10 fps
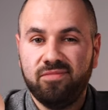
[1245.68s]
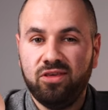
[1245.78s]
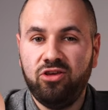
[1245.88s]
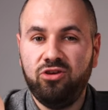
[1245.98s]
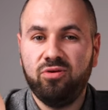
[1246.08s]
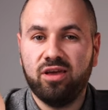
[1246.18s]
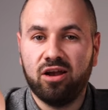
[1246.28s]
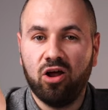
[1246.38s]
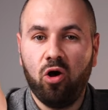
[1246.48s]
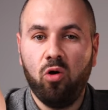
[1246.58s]
you
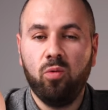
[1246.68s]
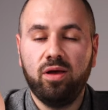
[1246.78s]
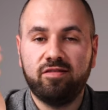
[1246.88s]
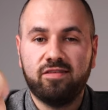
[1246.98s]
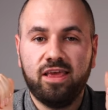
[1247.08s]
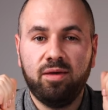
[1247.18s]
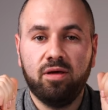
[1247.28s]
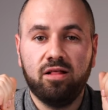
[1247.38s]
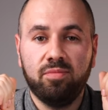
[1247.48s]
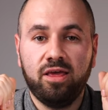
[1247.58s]
can always
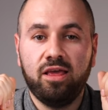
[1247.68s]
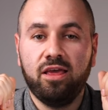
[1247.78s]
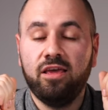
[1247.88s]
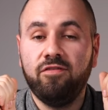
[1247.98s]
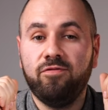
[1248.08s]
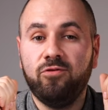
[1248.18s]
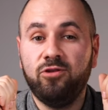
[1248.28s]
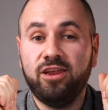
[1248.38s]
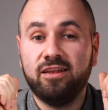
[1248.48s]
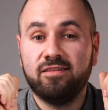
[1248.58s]
email me if you
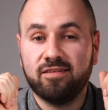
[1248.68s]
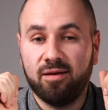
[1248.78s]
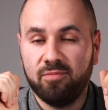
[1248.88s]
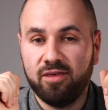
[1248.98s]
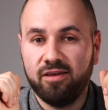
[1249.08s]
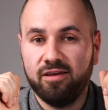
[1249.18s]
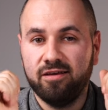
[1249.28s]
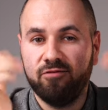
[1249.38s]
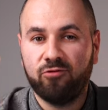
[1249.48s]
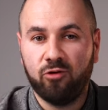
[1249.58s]
need something
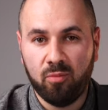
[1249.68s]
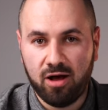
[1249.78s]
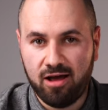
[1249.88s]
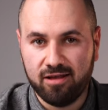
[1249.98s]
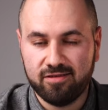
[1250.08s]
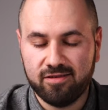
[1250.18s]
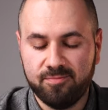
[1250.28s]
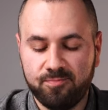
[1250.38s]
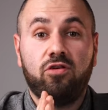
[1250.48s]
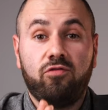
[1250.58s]
from us.
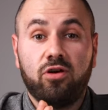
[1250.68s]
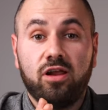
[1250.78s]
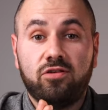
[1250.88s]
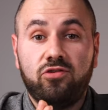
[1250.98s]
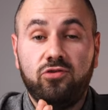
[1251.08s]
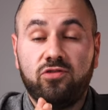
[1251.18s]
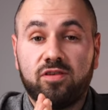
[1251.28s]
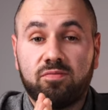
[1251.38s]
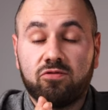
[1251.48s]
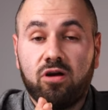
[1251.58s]
Don't forget to
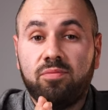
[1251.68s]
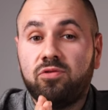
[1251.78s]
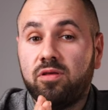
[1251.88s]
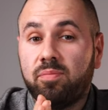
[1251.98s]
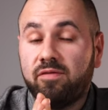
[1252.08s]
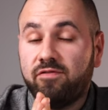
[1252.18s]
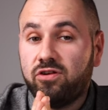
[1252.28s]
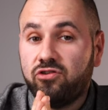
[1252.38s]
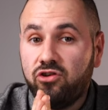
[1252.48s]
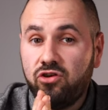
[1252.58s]
subscribe to the Pen
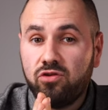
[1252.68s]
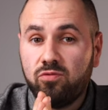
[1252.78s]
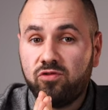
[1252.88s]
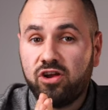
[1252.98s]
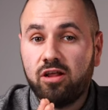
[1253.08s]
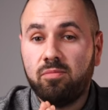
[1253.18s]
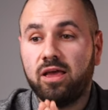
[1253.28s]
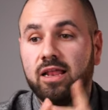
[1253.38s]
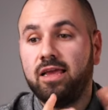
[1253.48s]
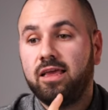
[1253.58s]
Venture YouTube channel
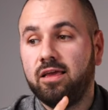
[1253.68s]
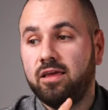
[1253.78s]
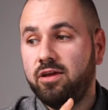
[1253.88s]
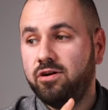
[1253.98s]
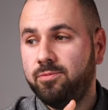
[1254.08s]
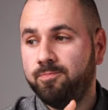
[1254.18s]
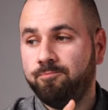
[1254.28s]
by clicking here,